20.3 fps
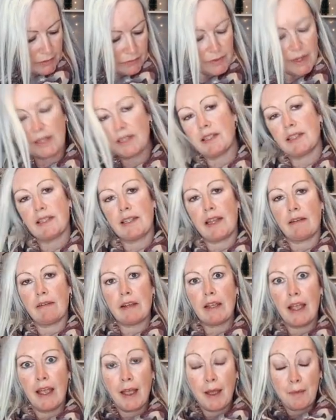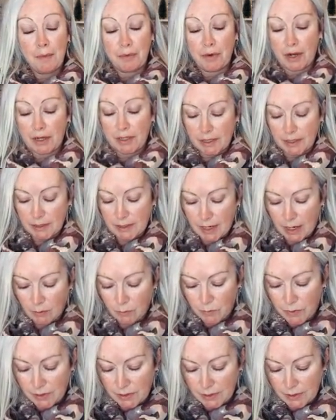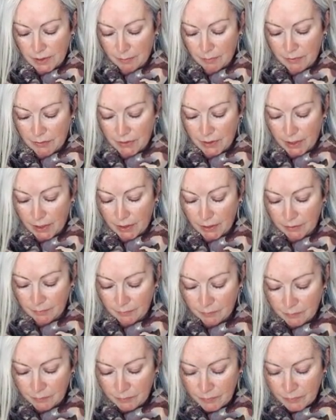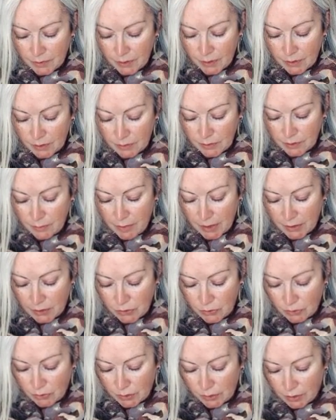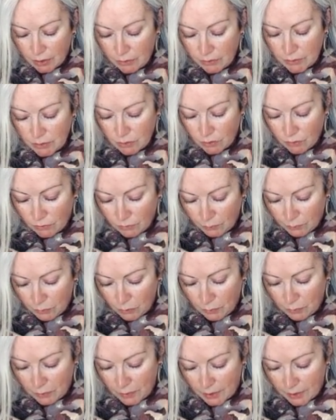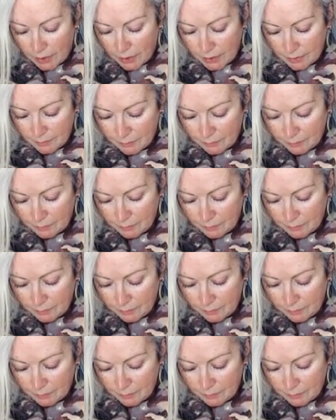If necessary, press it down with something to make sure it goes off properly.